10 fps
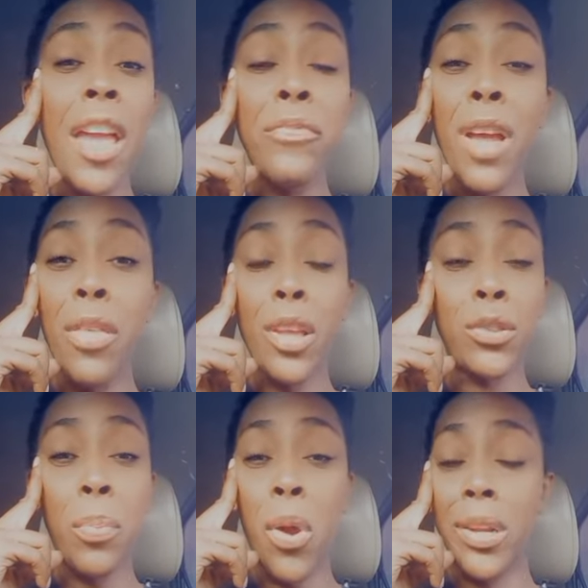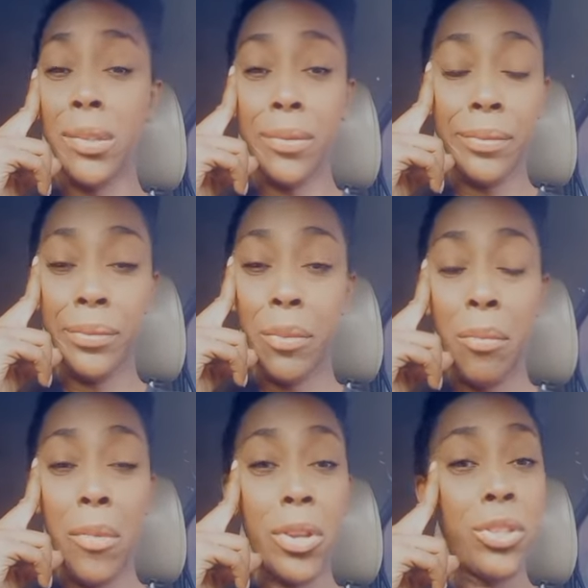every other sport.
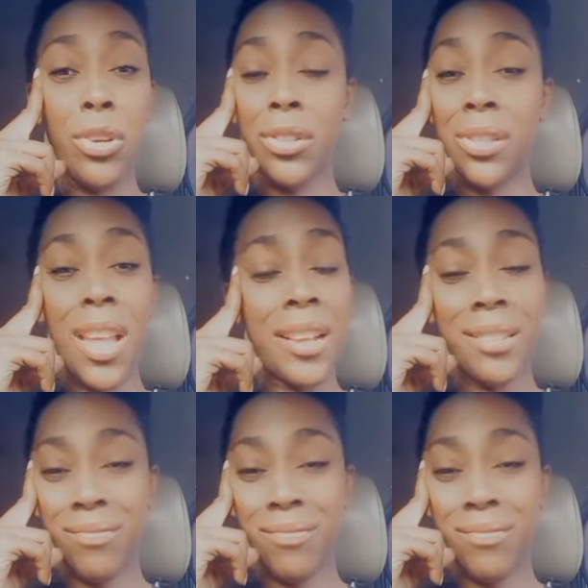But just not